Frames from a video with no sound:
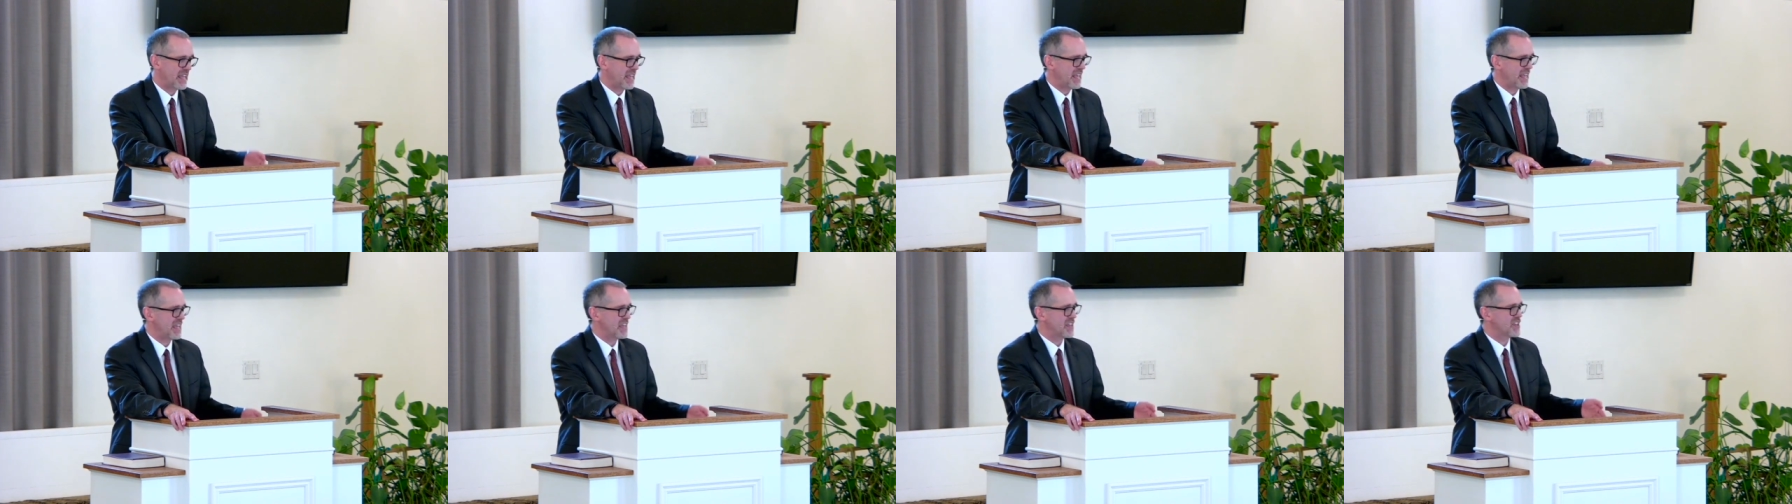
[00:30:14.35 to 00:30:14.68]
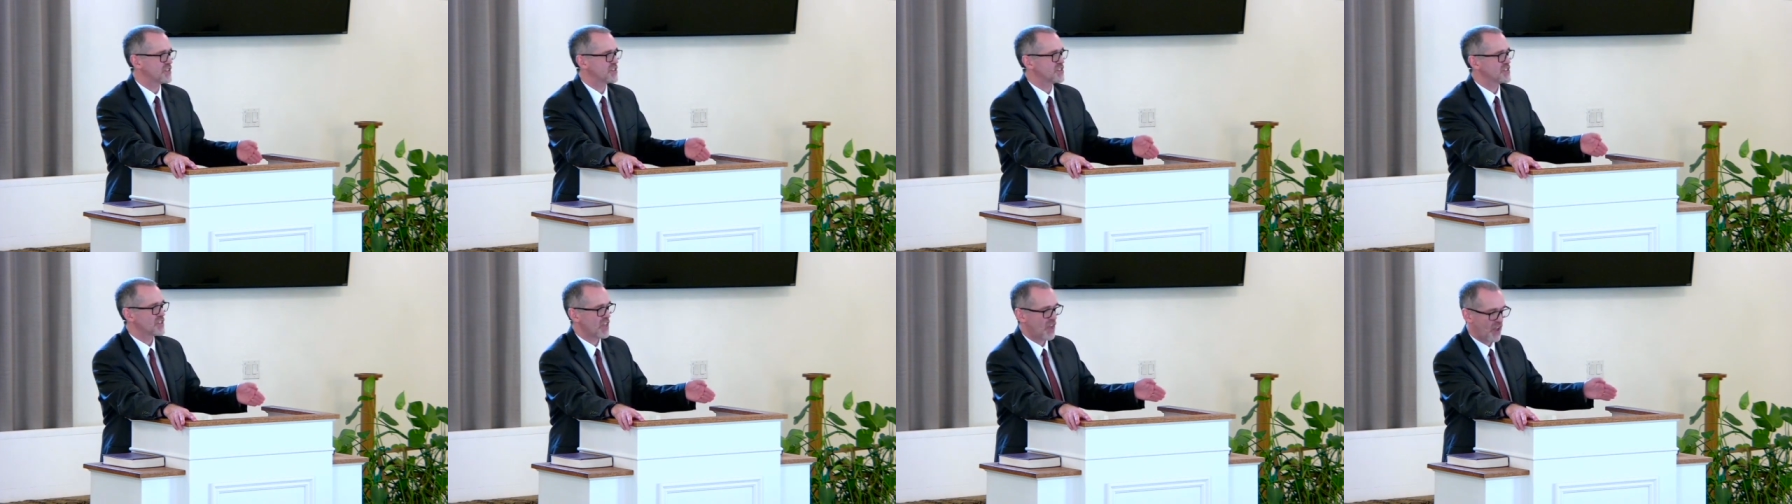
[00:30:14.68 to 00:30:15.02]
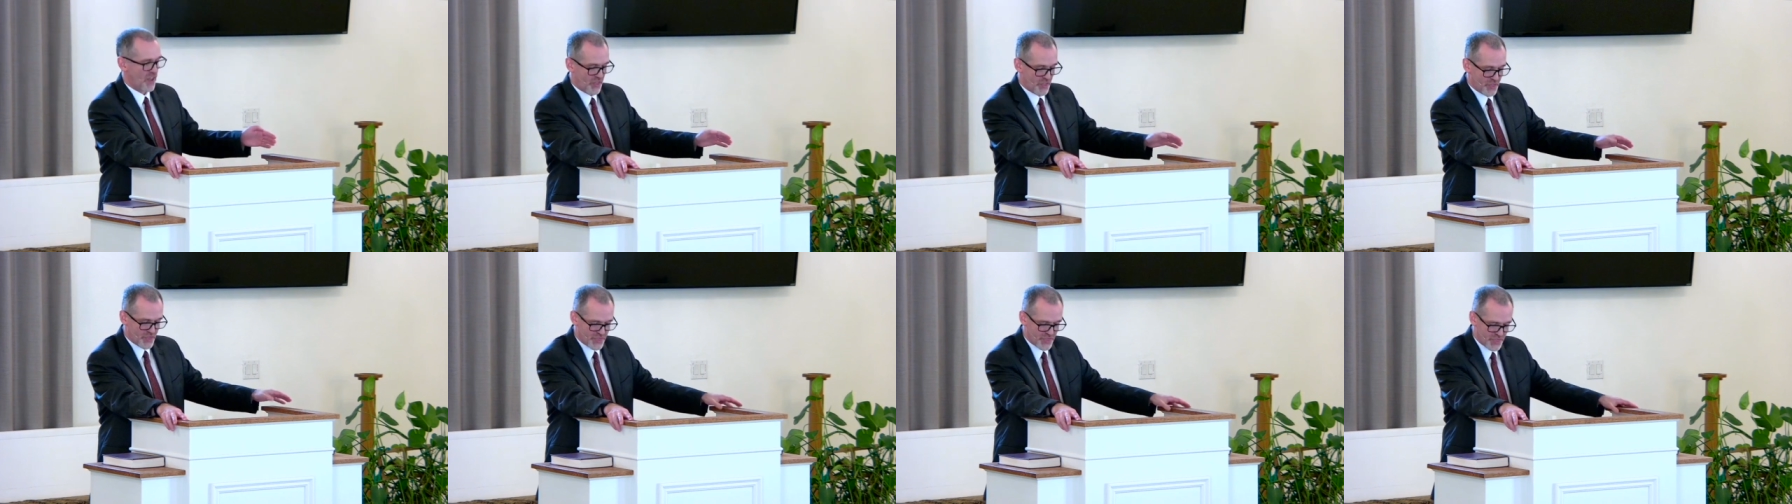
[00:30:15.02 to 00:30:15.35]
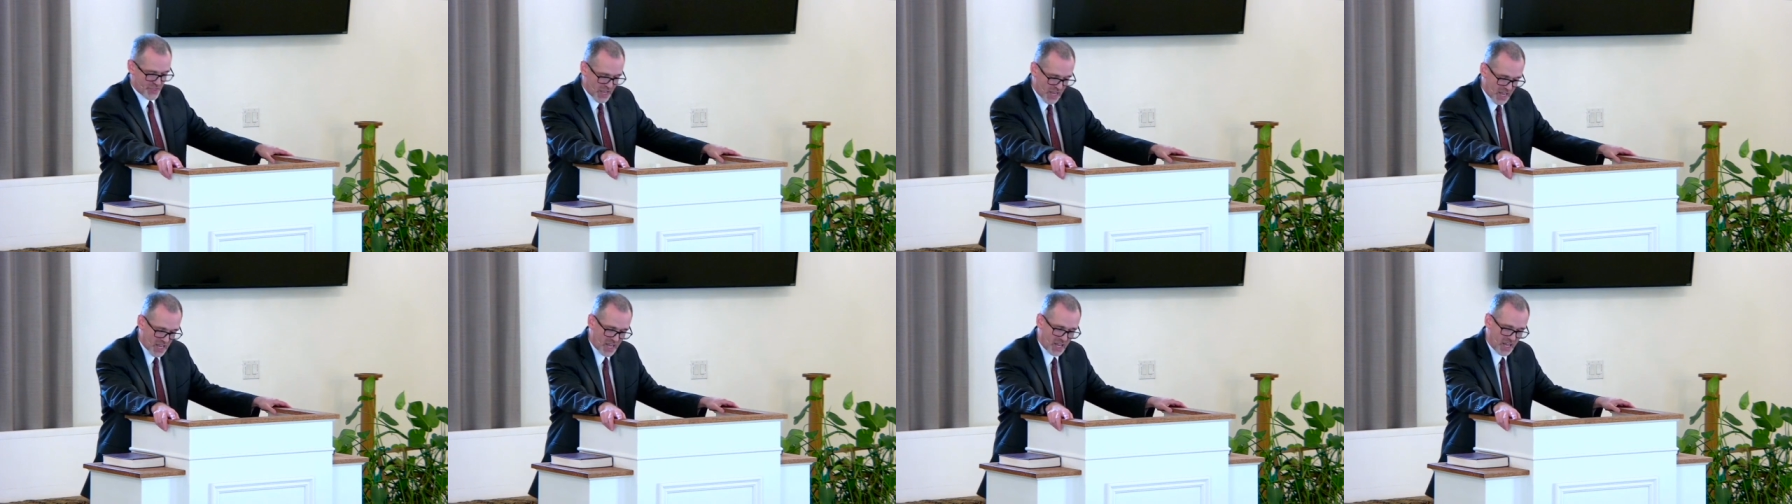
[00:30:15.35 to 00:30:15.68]
is
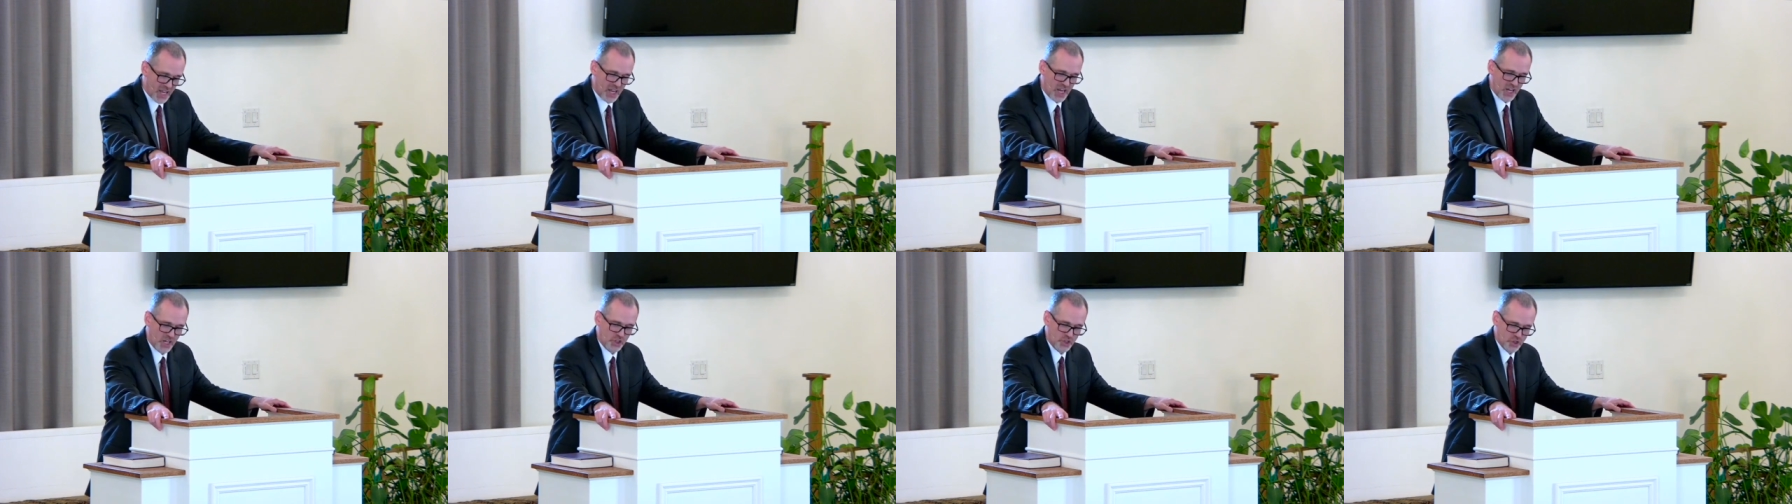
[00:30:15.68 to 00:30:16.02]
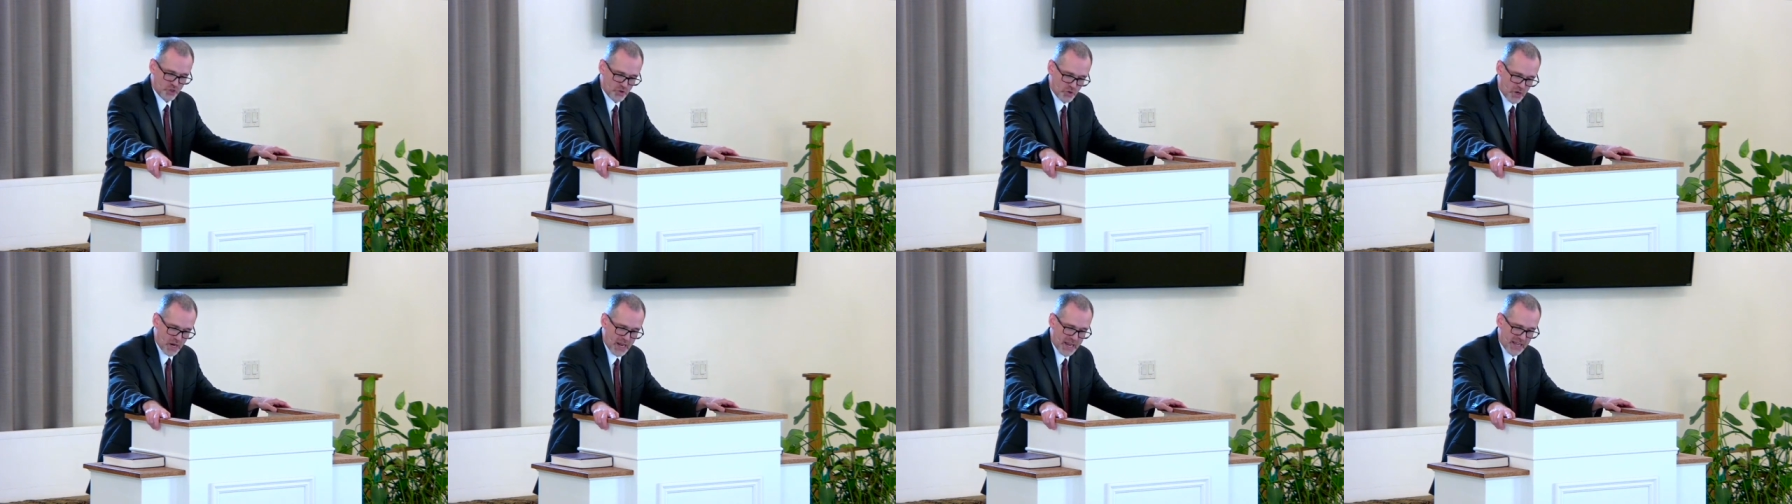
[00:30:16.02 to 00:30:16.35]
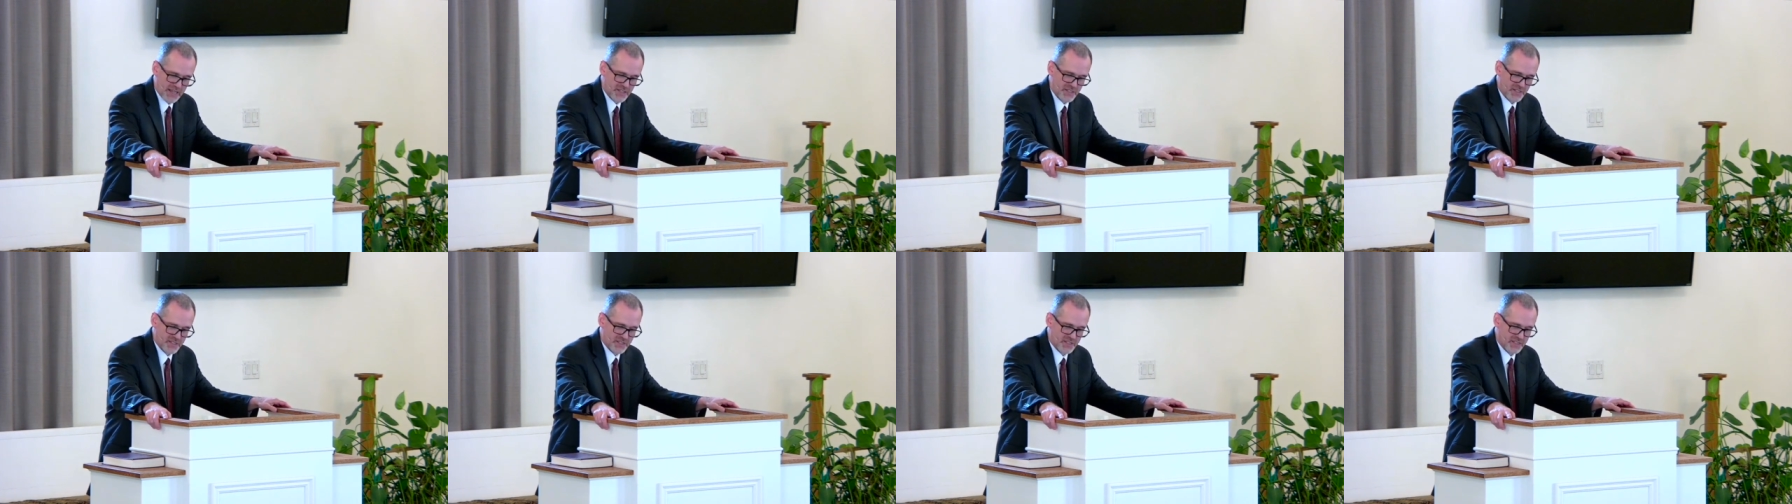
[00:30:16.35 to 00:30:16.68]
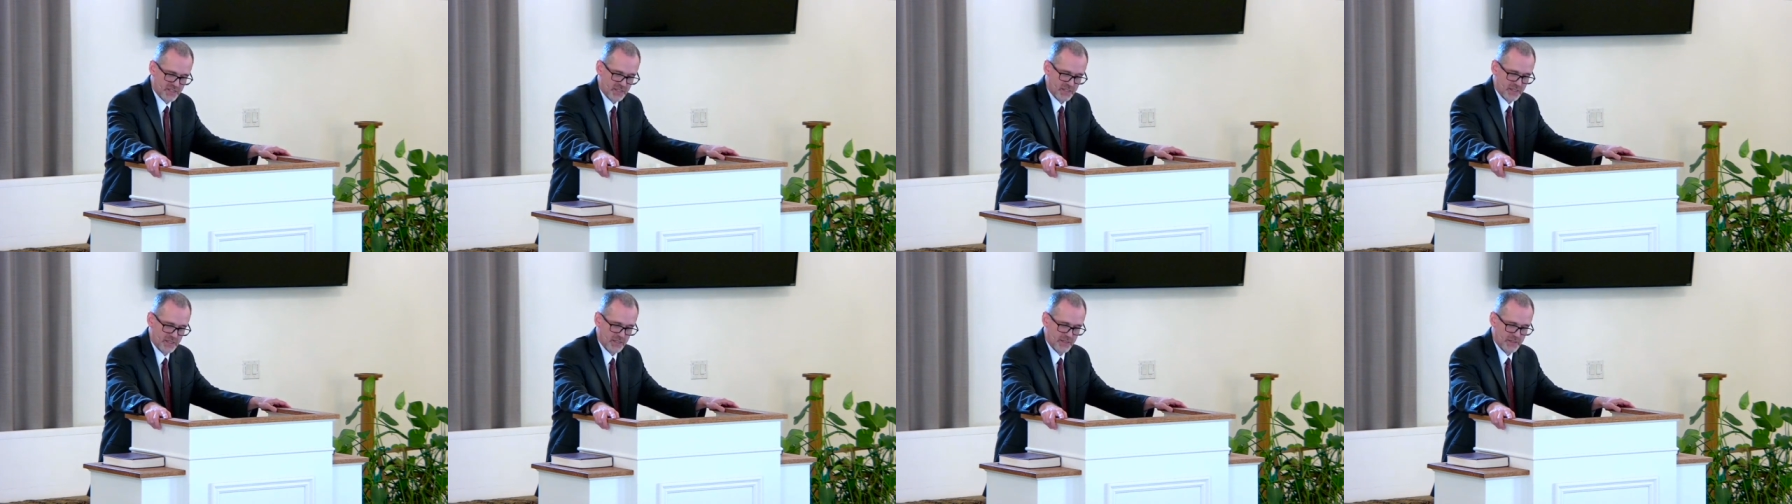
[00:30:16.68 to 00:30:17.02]
the Christ.